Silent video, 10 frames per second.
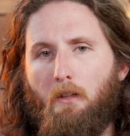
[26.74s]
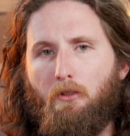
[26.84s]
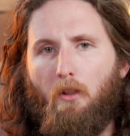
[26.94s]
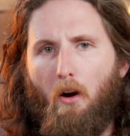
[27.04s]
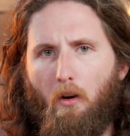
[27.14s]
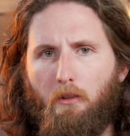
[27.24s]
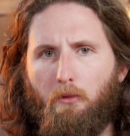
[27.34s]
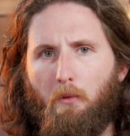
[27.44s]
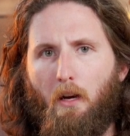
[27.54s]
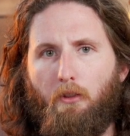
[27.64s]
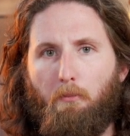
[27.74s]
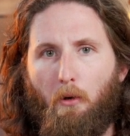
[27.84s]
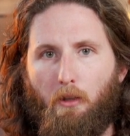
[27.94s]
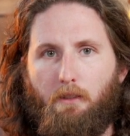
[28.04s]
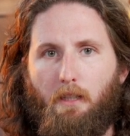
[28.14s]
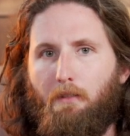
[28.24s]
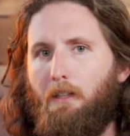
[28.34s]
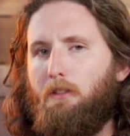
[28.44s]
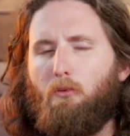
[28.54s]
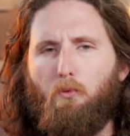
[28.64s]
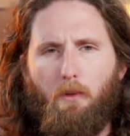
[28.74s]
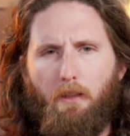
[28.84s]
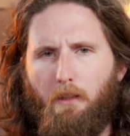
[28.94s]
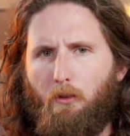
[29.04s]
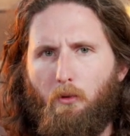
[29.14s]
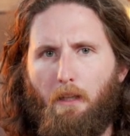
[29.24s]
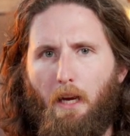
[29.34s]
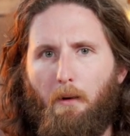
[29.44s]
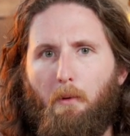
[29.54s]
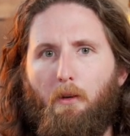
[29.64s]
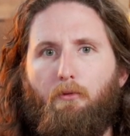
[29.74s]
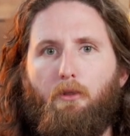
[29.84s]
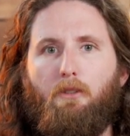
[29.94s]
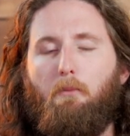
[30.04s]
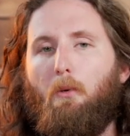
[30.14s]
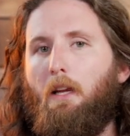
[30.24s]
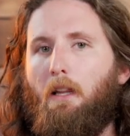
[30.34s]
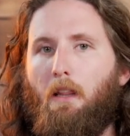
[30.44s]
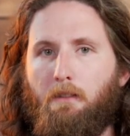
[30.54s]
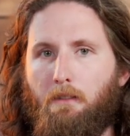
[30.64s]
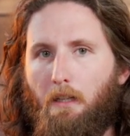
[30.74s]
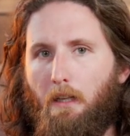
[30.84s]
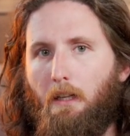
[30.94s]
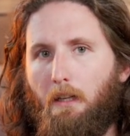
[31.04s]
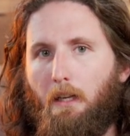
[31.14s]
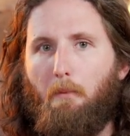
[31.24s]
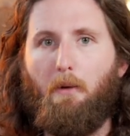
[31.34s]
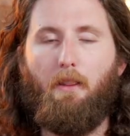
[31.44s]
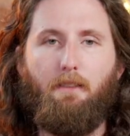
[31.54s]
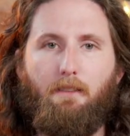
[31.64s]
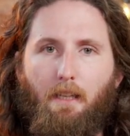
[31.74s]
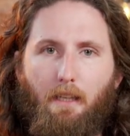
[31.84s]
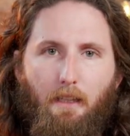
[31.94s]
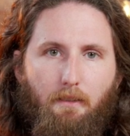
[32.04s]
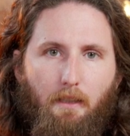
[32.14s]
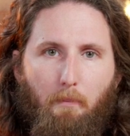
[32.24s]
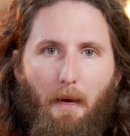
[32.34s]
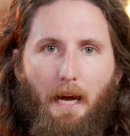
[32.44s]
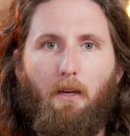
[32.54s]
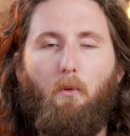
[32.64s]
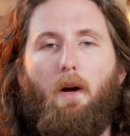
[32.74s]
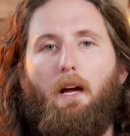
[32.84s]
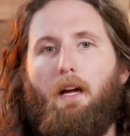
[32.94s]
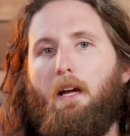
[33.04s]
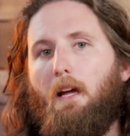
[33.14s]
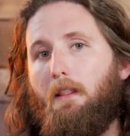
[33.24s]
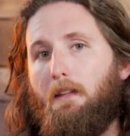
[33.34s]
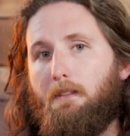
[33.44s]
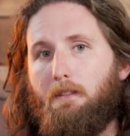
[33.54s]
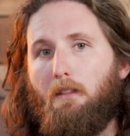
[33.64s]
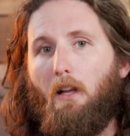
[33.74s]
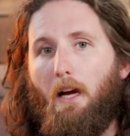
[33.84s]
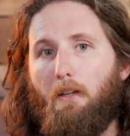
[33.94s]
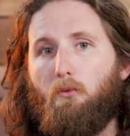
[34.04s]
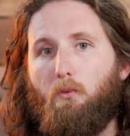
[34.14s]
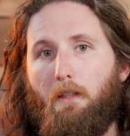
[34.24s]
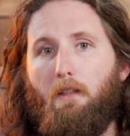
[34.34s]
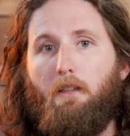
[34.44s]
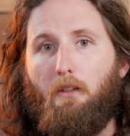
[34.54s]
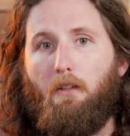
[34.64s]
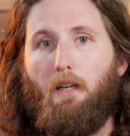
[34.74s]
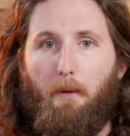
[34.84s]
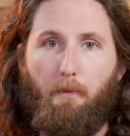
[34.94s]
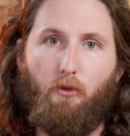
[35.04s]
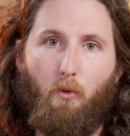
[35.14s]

So the RX100 Mark 7 is a really cool camera for somebody that's needing a camera that's easy to pack away that still has really good image